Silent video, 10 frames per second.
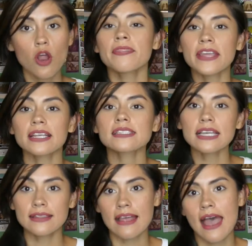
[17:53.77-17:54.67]
Things
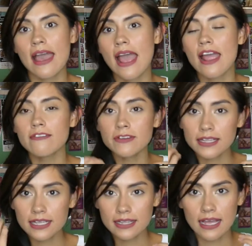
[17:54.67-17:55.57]
like that,
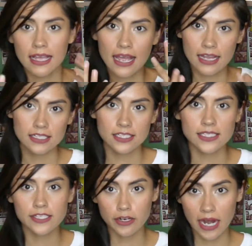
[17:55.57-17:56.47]
everything that
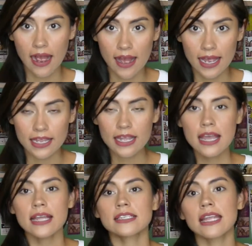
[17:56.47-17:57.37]
catches your eye,
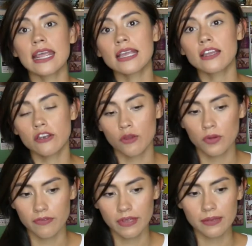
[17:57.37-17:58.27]
take
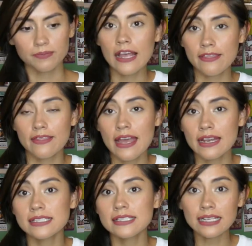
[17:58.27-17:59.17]
note of it. And then
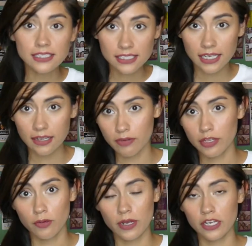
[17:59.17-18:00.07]
essentially what
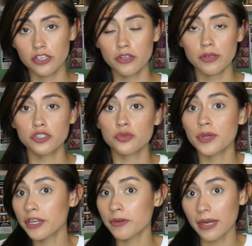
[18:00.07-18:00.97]
you want to do is
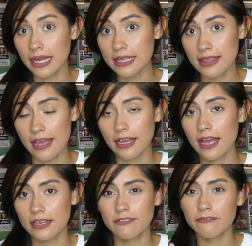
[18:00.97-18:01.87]
recreate that
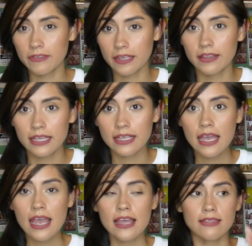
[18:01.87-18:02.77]
kind of feeling,
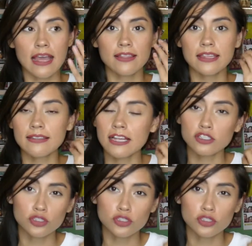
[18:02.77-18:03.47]
that thing that